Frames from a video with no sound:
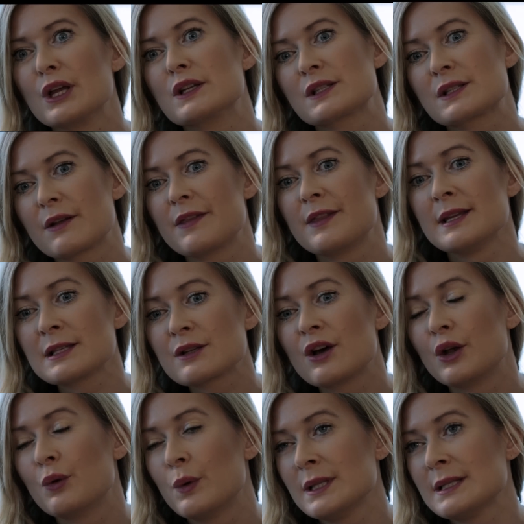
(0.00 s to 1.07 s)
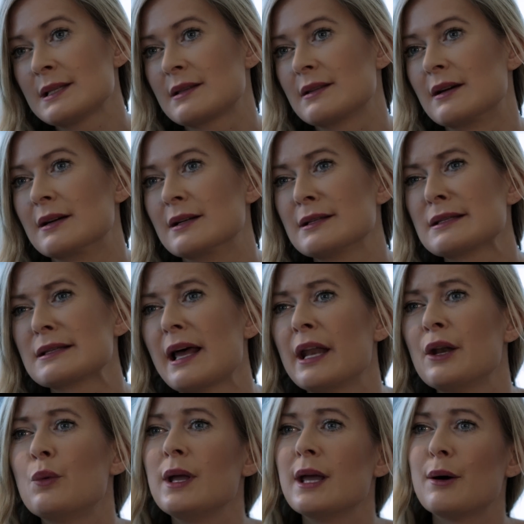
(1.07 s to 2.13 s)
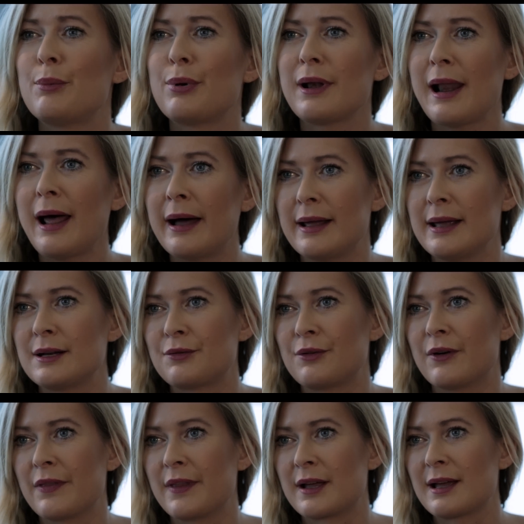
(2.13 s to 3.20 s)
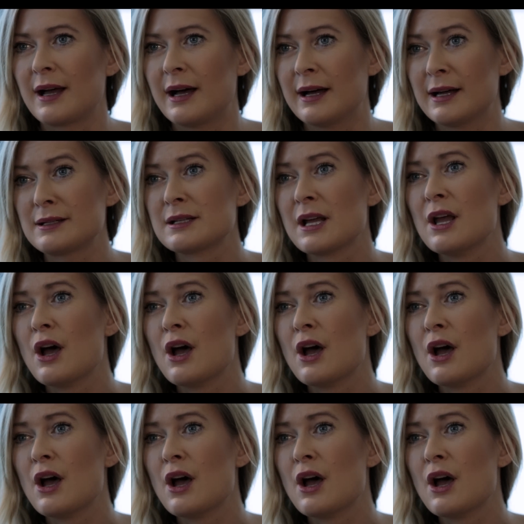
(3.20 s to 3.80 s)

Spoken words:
So this convinced us, and we applied for the card